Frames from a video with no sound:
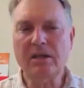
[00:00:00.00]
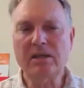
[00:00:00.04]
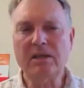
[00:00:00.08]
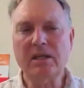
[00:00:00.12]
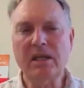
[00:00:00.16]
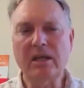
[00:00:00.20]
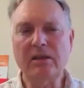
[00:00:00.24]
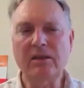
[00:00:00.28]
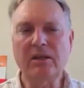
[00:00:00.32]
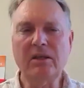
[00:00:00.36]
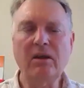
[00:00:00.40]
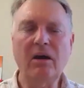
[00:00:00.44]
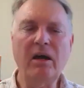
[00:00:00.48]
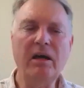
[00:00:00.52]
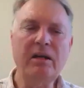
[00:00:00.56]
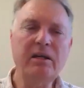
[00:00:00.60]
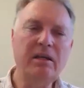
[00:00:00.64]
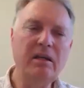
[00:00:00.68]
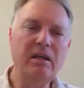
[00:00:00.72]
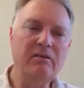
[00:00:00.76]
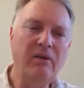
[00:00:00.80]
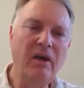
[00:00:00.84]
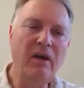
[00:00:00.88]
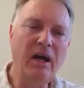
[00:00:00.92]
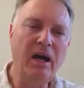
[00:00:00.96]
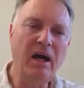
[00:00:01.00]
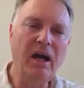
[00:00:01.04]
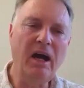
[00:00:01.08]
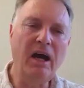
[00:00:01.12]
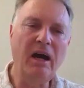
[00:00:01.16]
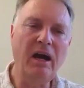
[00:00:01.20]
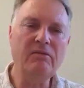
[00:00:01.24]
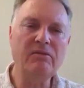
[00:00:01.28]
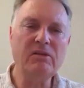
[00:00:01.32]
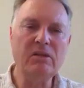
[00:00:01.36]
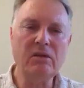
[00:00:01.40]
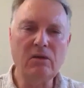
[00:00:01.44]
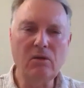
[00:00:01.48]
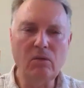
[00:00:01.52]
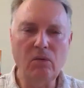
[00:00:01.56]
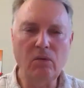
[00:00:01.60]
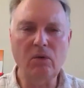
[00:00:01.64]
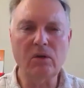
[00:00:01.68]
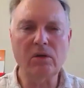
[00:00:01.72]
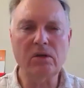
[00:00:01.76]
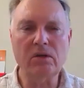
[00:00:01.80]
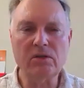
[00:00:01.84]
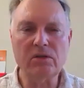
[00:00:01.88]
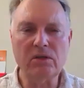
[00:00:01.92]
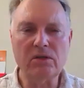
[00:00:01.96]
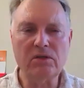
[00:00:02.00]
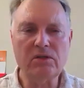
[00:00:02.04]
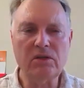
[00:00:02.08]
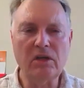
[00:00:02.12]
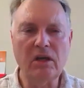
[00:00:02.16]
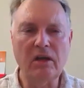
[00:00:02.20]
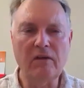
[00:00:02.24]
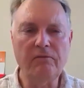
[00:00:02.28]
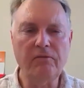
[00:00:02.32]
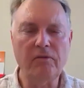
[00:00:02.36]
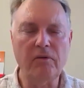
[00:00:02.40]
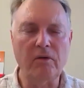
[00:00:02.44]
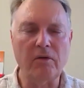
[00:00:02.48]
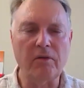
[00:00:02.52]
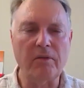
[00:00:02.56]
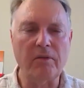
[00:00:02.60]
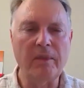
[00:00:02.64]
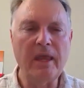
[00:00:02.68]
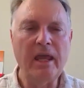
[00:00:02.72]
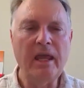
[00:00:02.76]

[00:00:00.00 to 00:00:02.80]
to get the idea of halves and quarters and so forth.